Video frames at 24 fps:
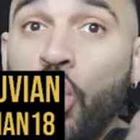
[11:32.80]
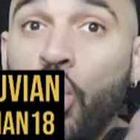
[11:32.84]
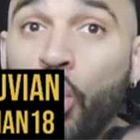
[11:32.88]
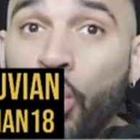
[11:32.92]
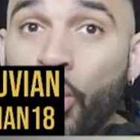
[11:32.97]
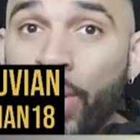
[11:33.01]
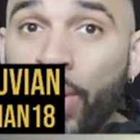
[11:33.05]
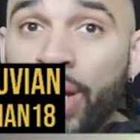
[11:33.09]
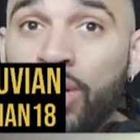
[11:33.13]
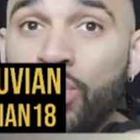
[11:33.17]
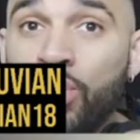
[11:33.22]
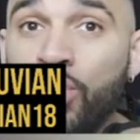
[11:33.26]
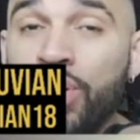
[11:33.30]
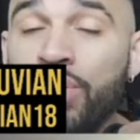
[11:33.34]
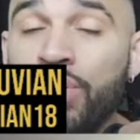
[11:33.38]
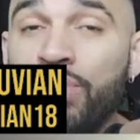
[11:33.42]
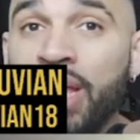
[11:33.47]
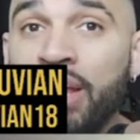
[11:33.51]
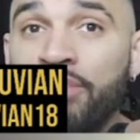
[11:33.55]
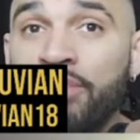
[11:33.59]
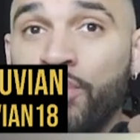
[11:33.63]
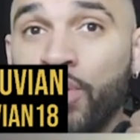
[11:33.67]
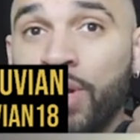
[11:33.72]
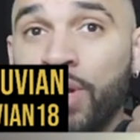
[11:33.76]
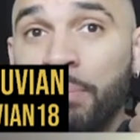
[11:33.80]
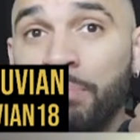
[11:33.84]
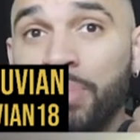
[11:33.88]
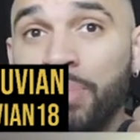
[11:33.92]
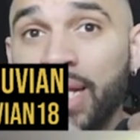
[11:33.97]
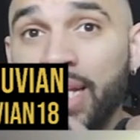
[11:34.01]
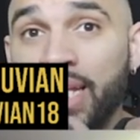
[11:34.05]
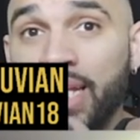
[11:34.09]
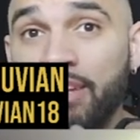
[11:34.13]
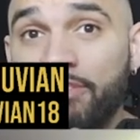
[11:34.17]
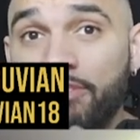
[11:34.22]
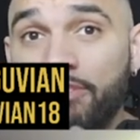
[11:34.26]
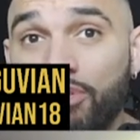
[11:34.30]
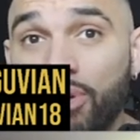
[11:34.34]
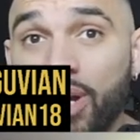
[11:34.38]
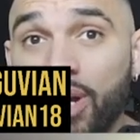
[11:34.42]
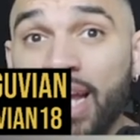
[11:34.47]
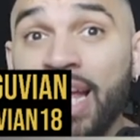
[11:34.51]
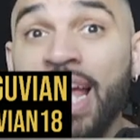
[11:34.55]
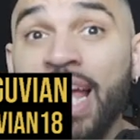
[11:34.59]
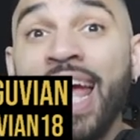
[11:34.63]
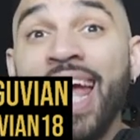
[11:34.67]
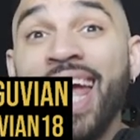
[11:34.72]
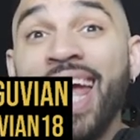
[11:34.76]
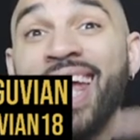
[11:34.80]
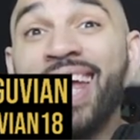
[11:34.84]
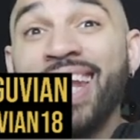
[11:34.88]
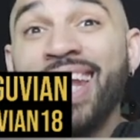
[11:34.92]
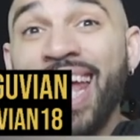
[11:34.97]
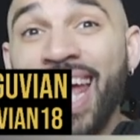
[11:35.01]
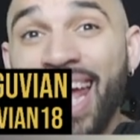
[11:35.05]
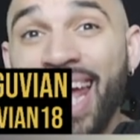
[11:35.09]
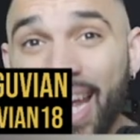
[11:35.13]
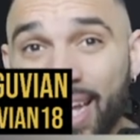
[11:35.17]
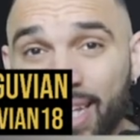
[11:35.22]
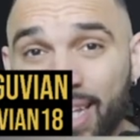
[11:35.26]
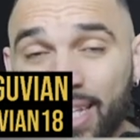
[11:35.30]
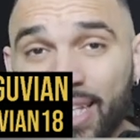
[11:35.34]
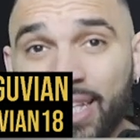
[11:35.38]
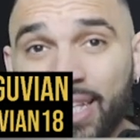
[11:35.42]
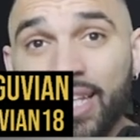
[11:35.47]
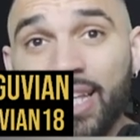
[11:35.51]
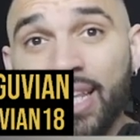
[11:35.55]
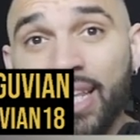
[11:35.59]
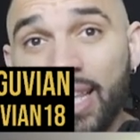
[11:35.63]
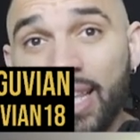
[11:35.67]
Corrin, who you get for completely free, and Ellen, the